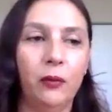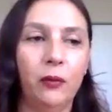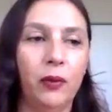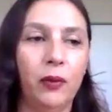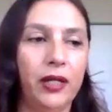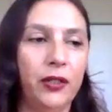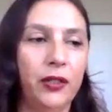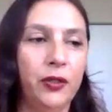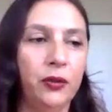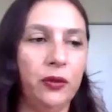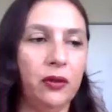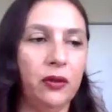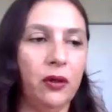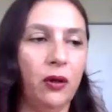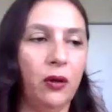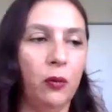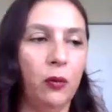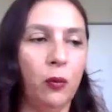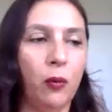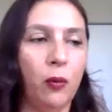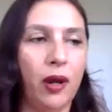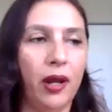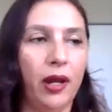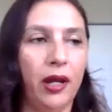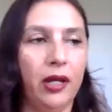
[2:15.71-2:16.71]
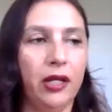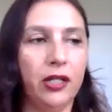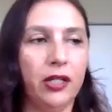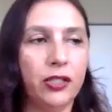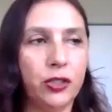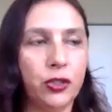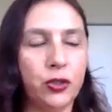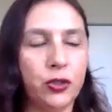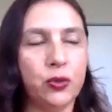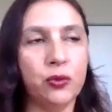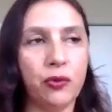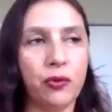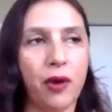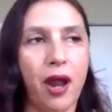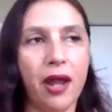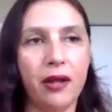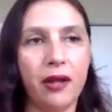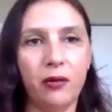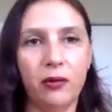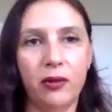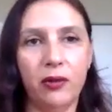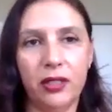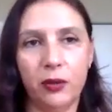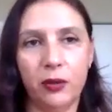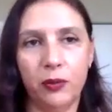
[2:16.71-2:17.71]
When you go way too
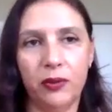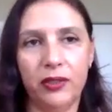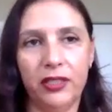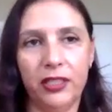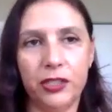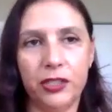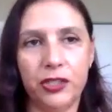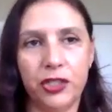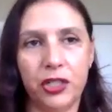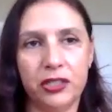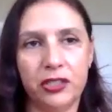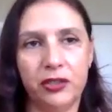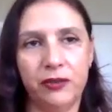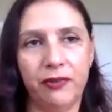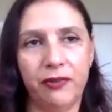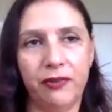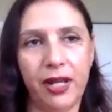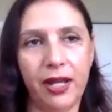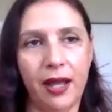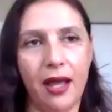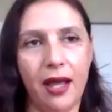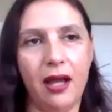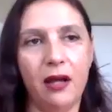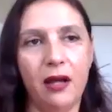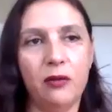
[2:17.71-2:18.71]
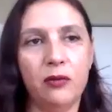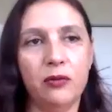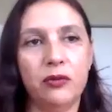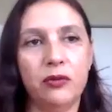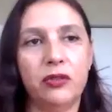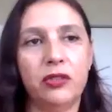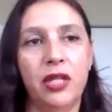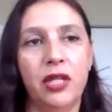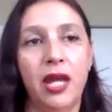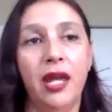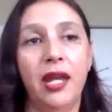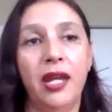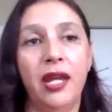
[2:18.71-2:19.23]
granular with the charts of accounts,